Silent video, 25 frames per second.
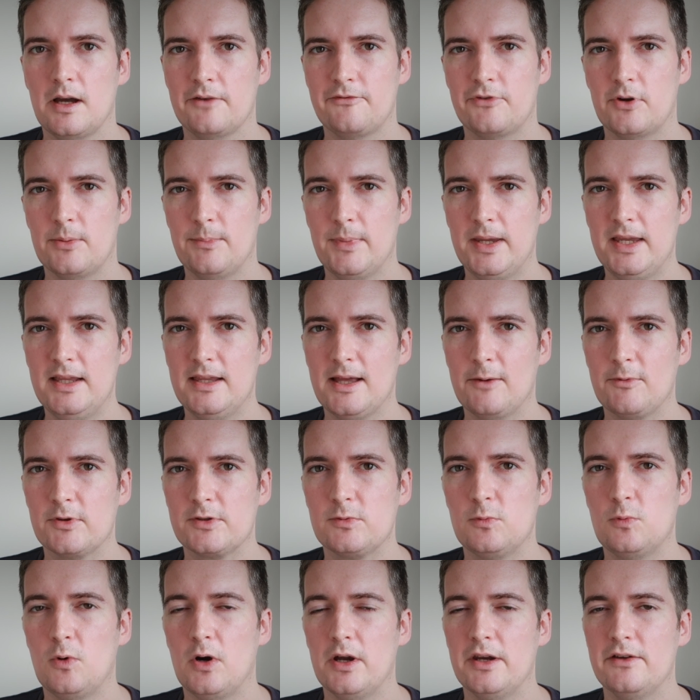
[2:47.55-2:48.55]
And for me,
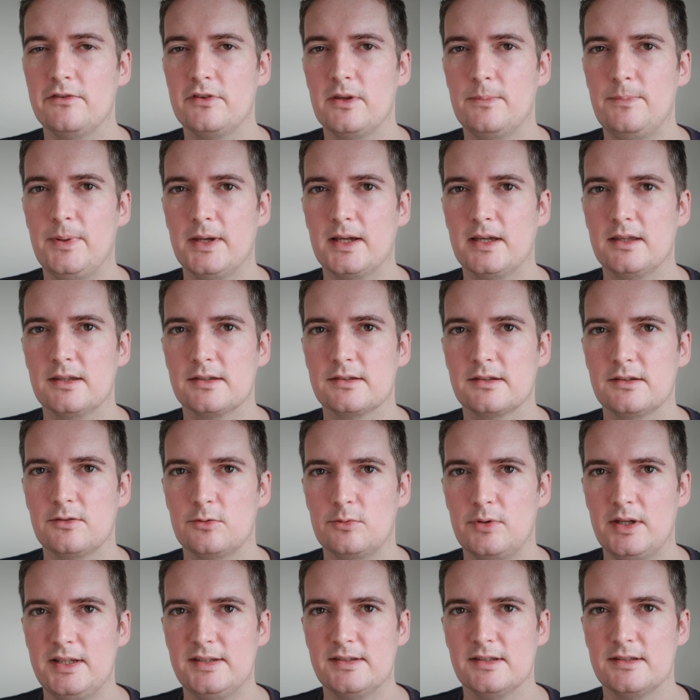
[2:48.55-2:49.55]
that was one of the
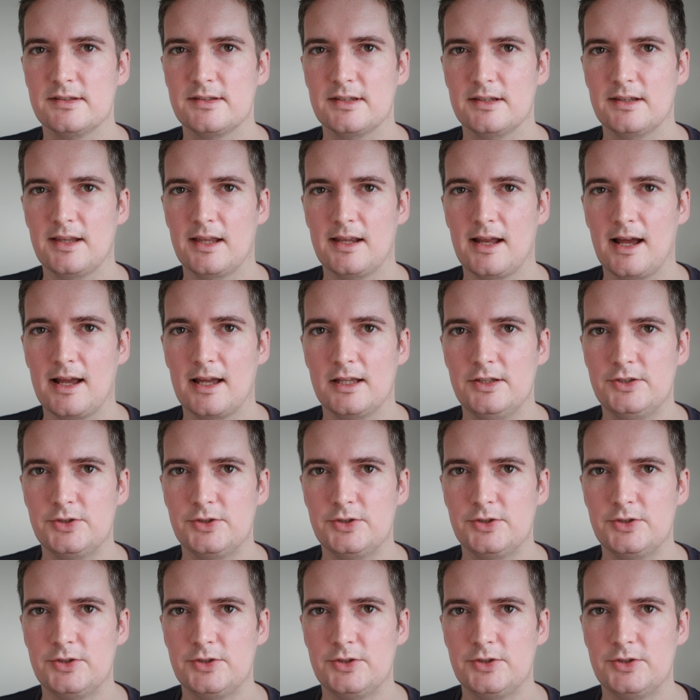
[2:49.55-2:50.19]
biggest reasons that